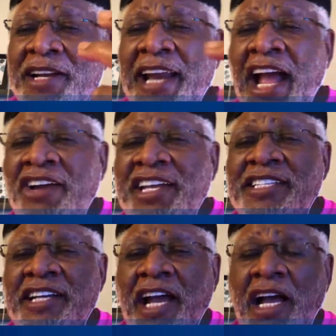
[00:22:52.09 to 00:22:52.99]
Now
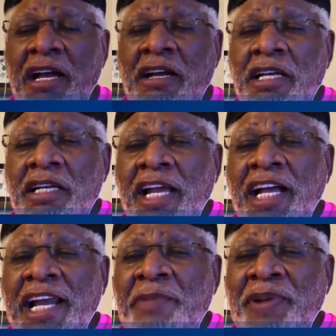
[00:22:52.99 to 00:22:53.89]
he's in
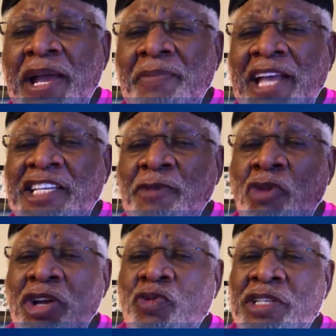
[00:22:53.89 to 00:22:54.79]
L.A. playing
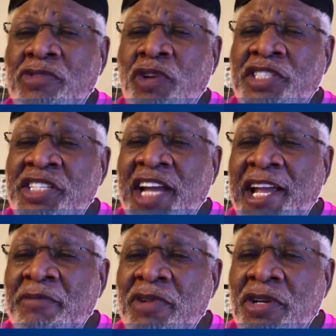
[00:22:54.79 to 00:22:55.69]
basketball. What's his
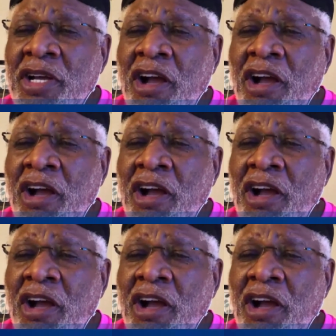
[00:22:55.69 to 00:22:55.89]
name?